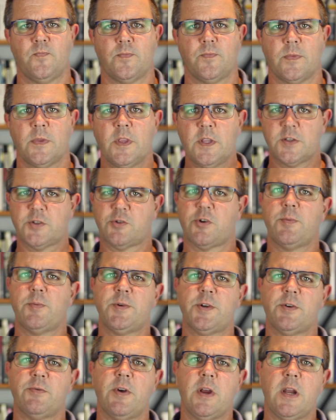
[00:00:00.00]
In the
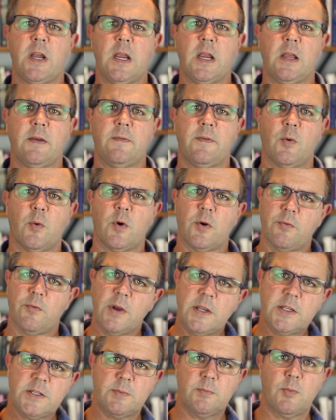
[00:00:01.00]
scripture reading, if you want to
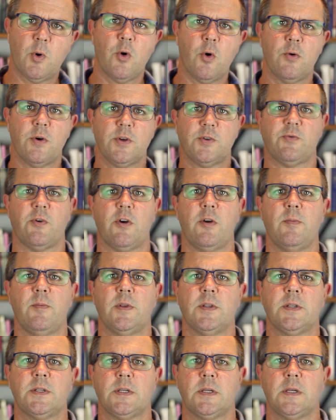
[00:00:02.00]
read some more, is
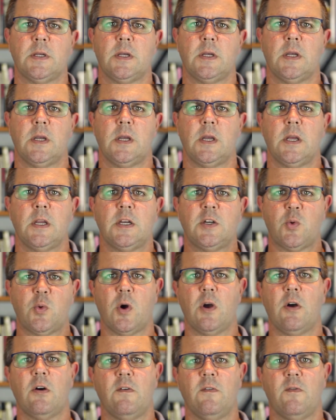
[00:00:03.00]
Romans
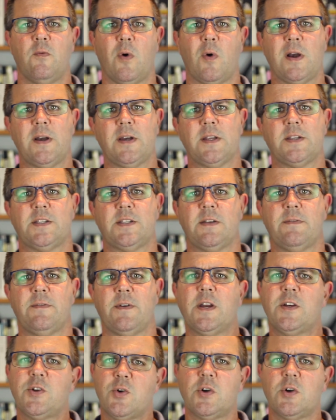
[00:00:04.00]
12, 1 to 7.
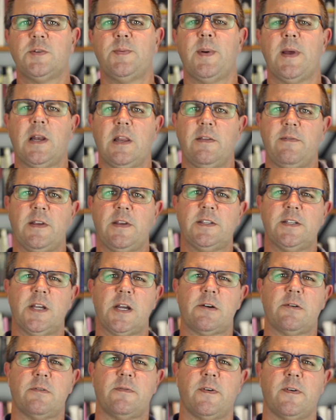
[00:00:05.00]
It talks about a living
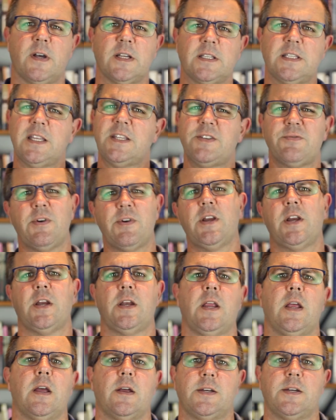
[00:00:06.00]
sacrifice. Let's read it
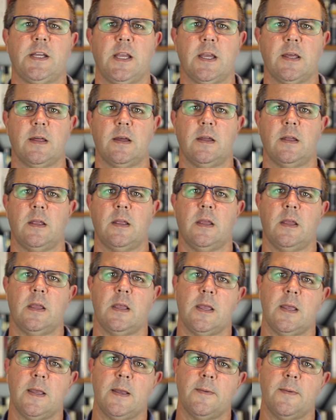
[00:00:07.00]
now together.
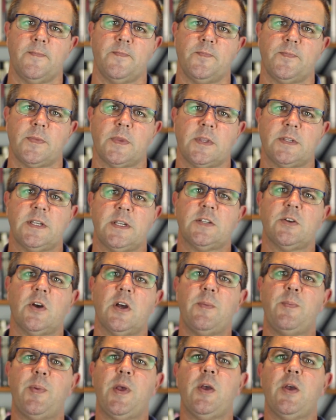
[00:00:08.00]
It says, I
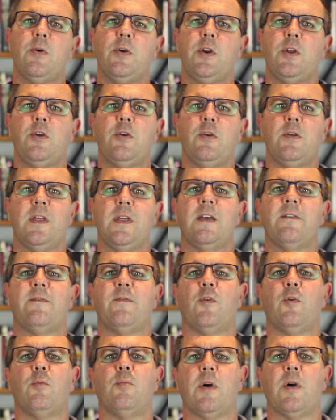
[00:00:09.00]
appeal to you,
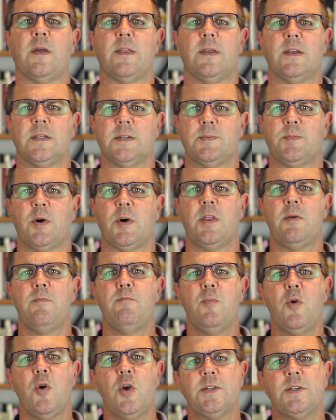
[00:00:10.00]
therefore, brothers, by the
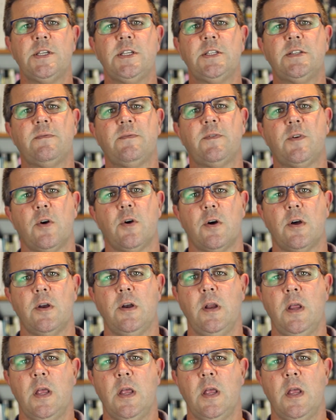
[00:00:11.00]
mercies of God,